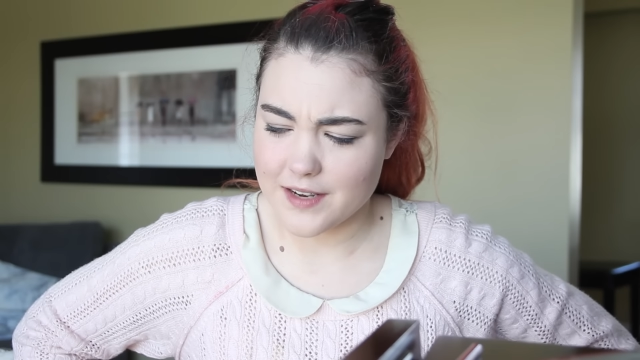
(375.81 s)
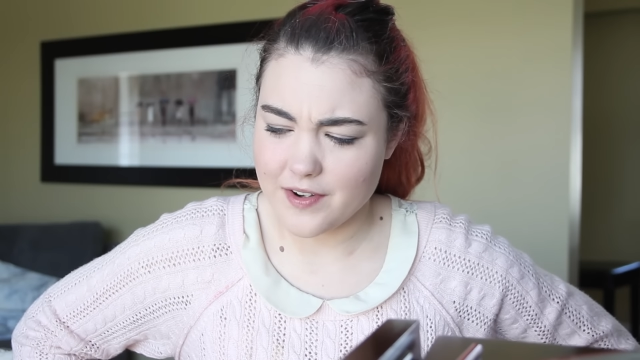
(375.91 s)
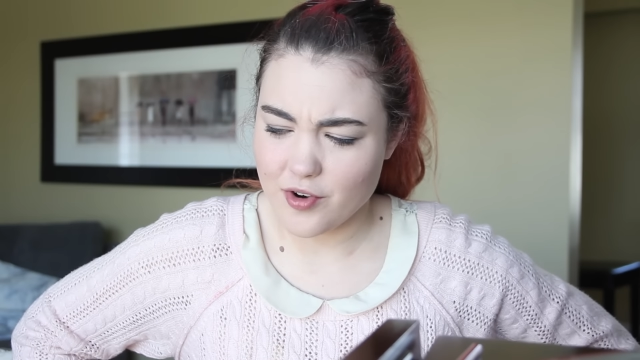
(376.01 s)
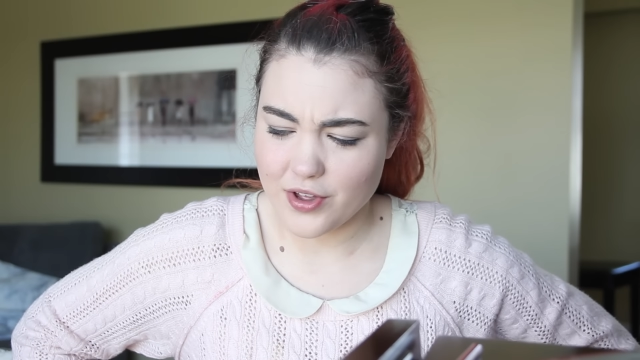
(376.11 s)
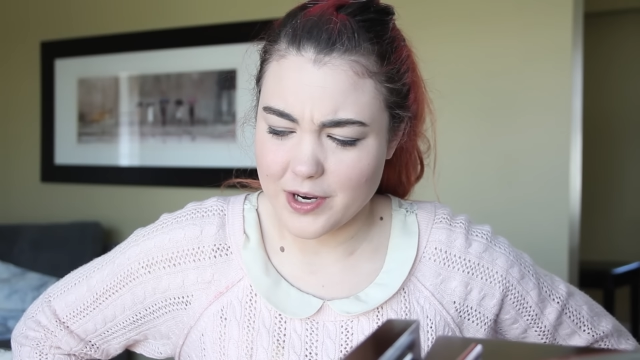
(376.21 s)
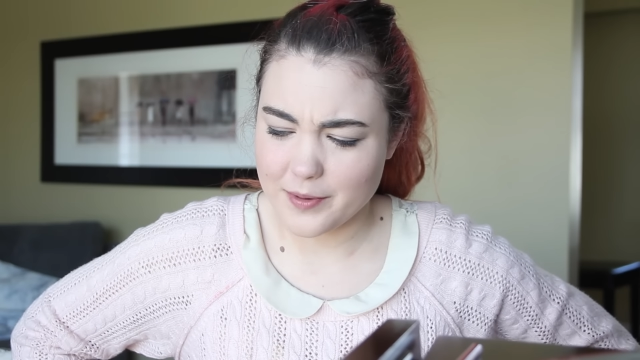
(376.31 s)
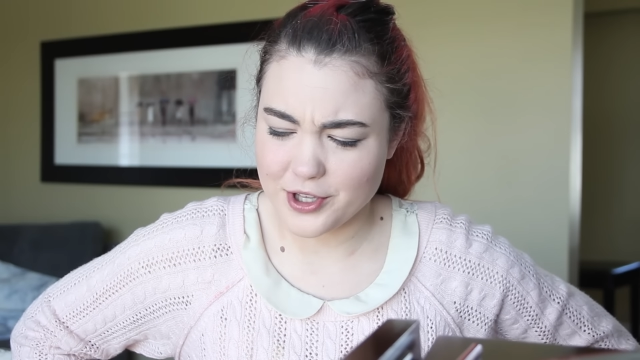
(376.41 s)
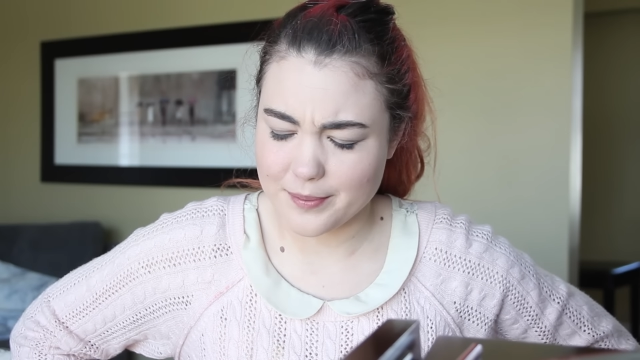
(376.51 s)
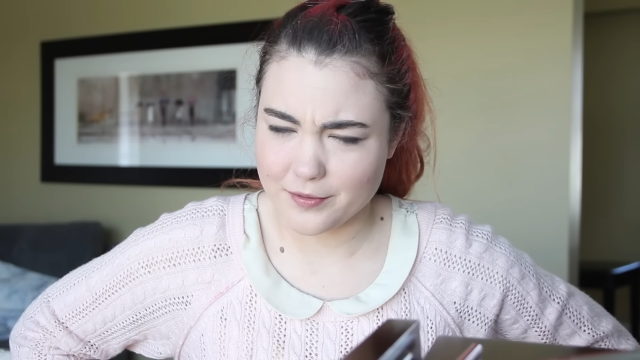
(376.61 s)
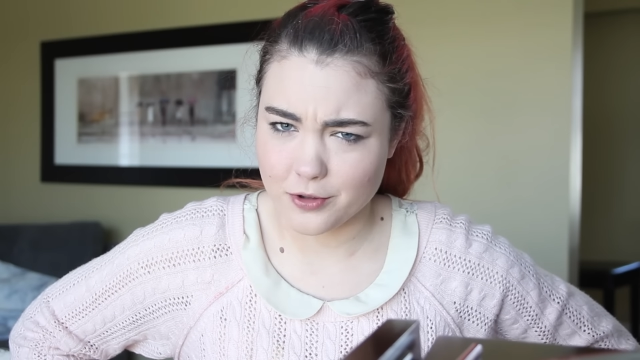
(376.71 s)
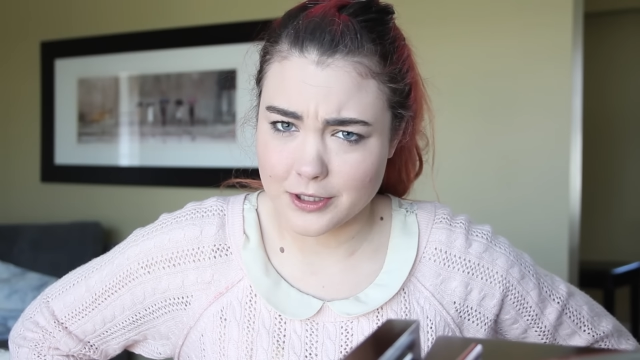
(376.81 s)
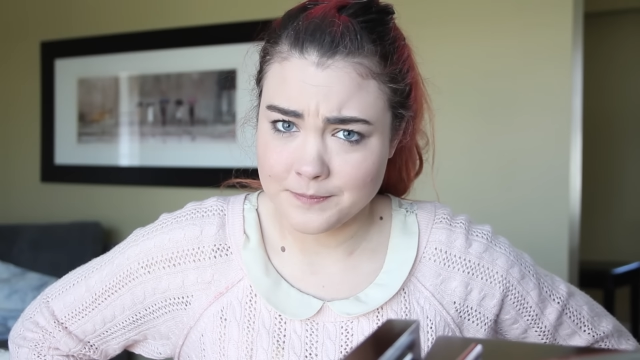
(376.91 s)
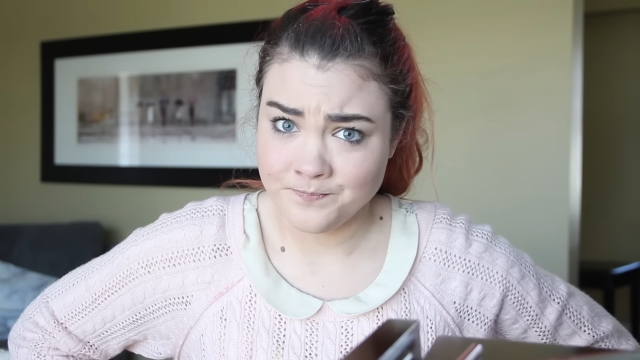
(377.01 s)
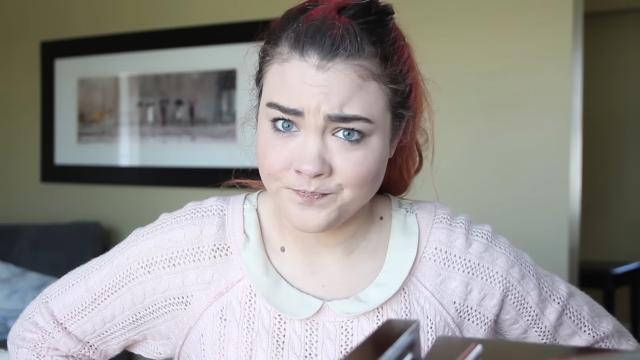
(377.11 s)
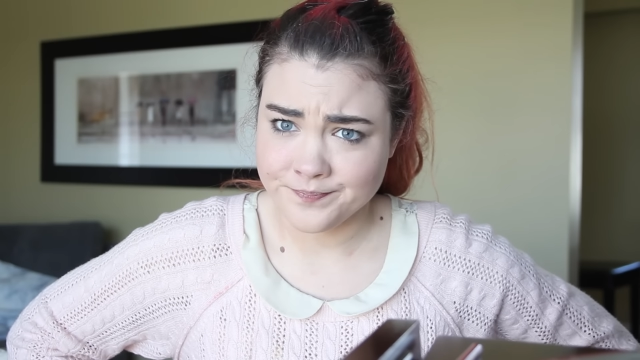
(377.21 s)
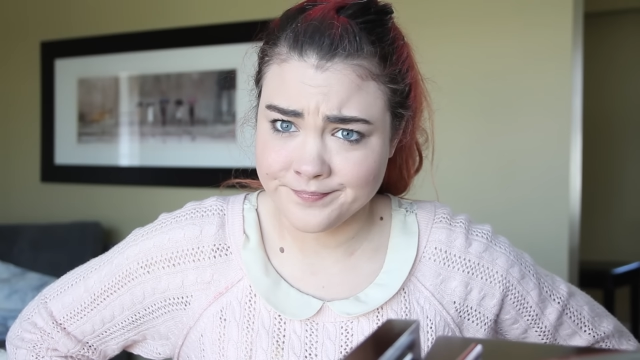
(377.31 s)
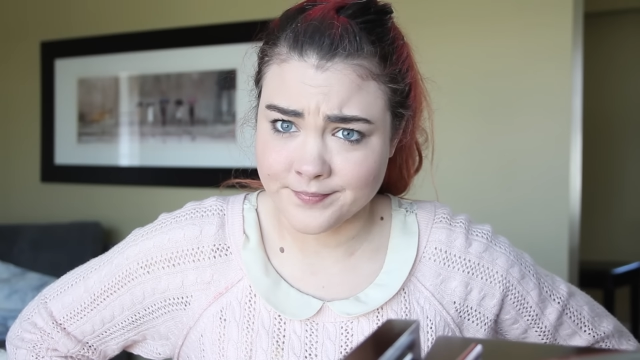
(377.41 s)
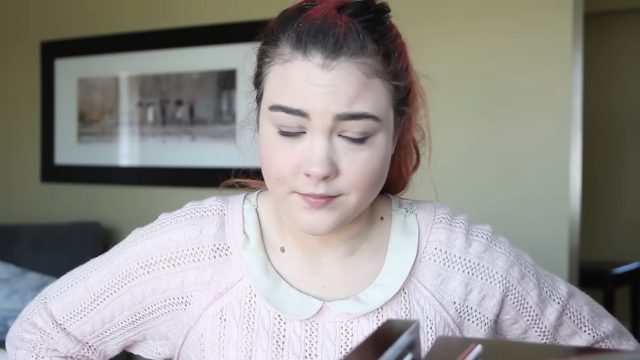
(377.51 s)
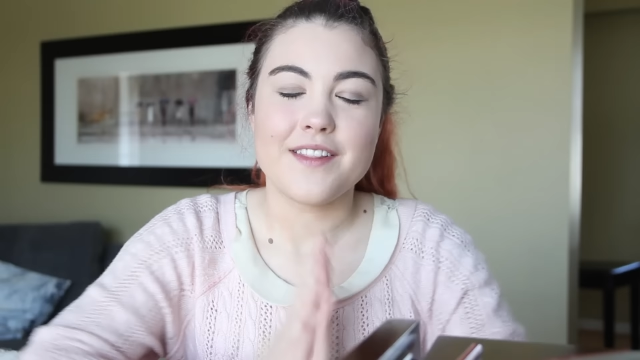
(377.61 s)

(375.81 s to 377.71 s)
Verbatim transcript: I've never thought about that before. Hmm.